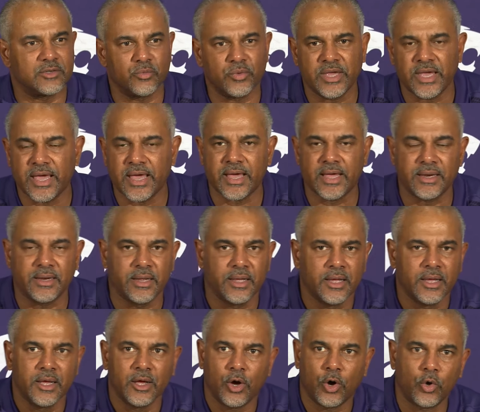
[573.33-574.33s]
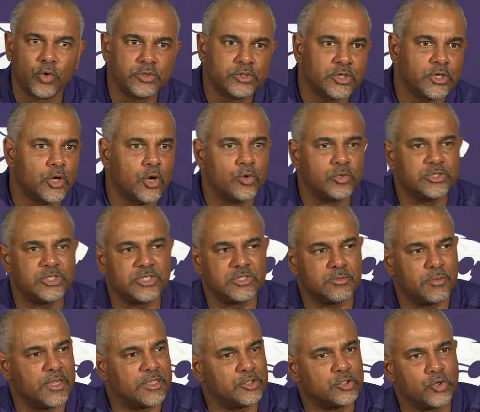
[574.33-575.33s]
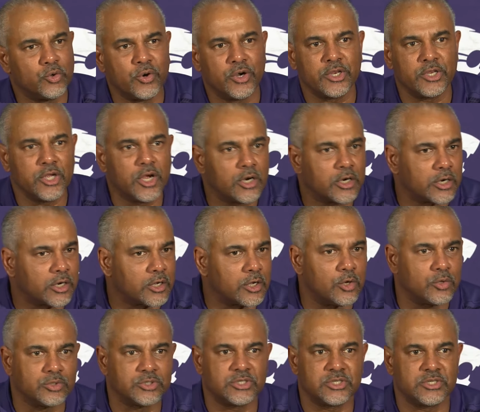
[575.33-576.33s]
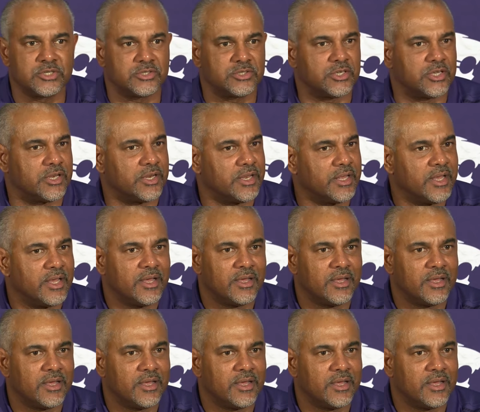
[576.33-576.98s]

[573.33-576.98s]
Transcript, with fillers: And we had older coaches mentoring younger coaches, and